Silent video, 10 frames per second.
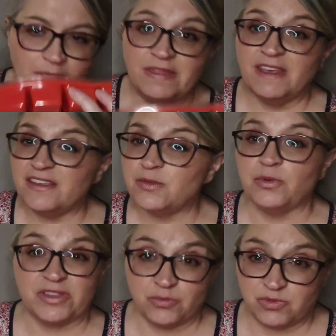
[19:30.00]
And
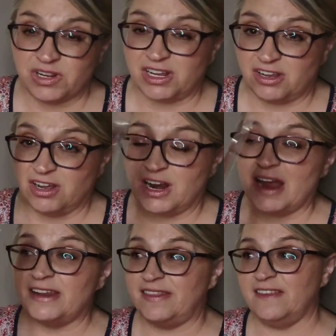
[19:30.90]
this was really good.
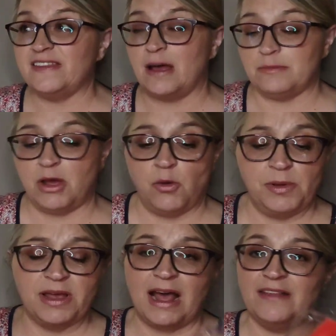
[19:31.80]
I did this out in my
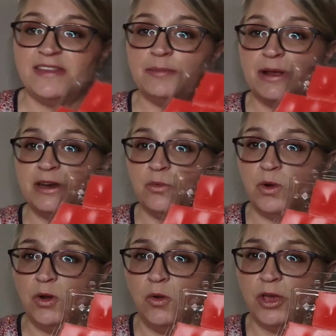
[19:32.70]
open concept. I did
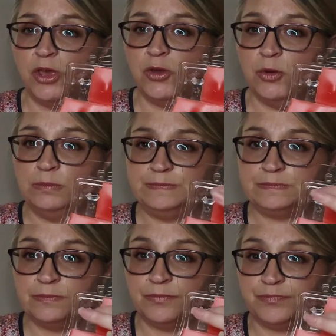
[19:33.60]
one whole cube,